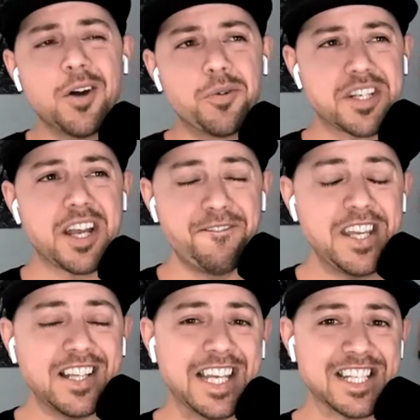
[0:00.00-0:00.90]
which I
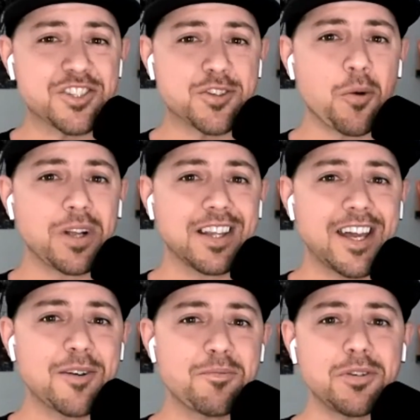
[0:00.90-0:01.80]
feel like is so
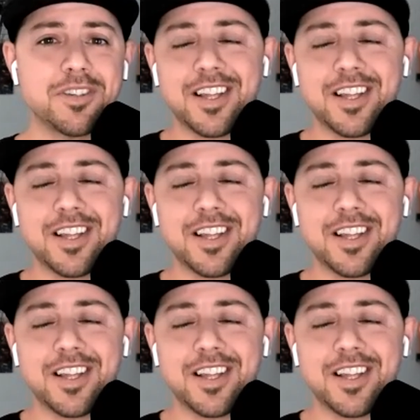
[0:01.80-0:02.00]
relatable.